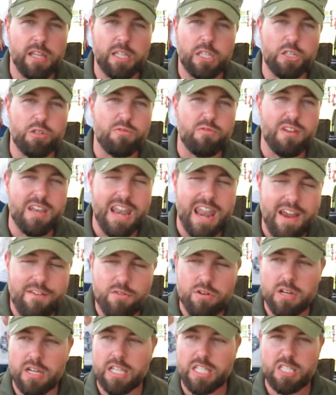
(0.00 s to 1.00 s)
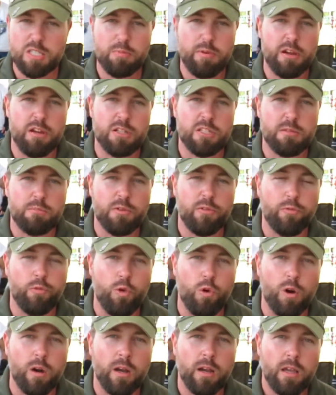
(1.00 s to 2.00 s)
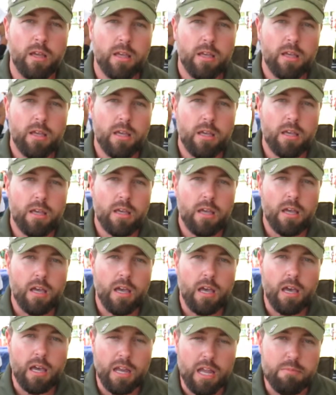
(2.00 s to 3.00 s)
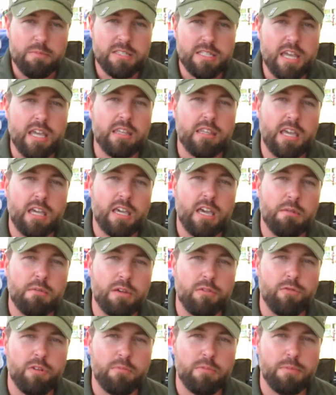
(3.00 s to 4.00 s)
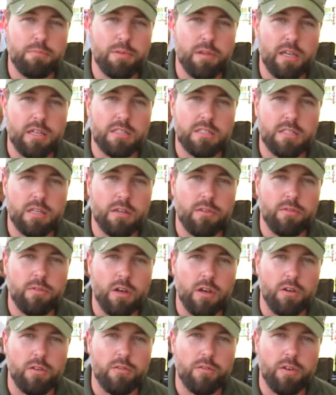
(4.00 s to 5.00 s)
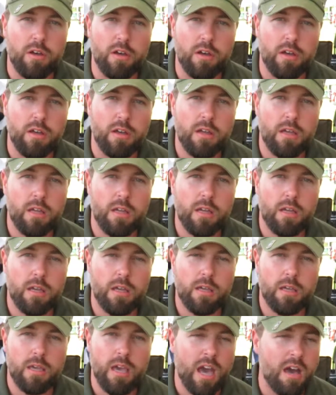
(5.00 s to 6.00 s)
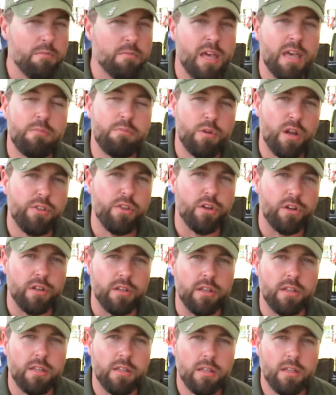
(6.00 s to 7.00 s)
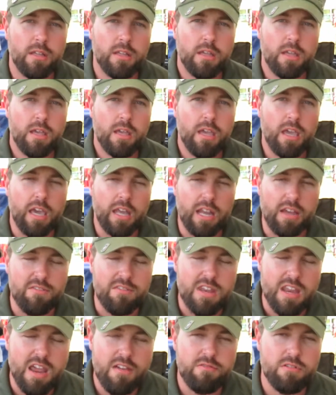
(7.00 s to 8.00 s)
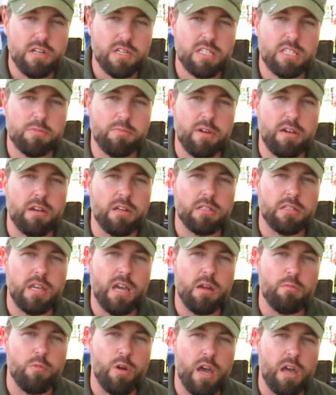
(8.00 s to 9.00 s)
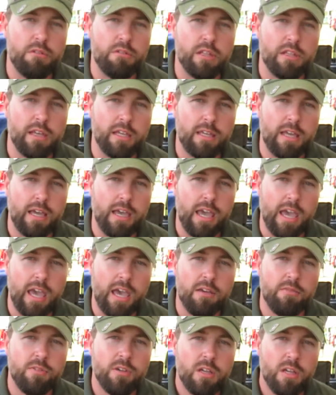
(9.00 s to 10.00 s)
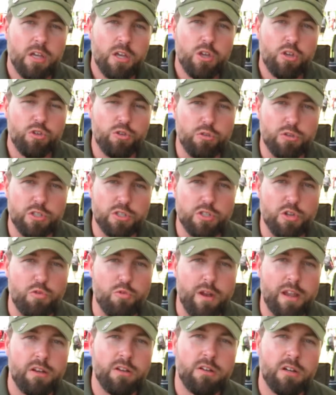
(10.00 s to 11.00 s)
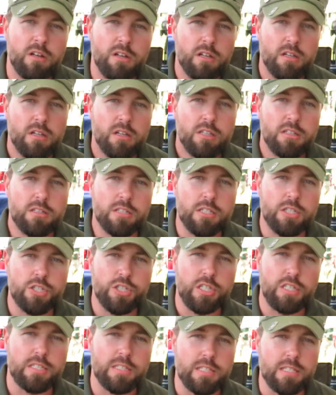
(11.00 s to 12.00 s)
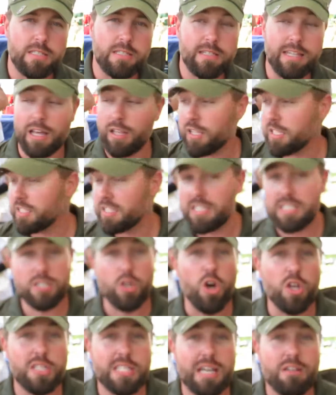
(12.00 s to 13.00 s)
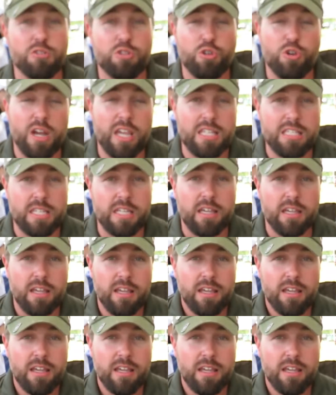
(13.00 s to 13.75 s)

like you've never experienced it before. And I'm saying that coming from a place of, of uh, combat brotherhood. And I've never experienced camaraderie like I have through the surrender to Jesus. Now listen, this all sounds crazy.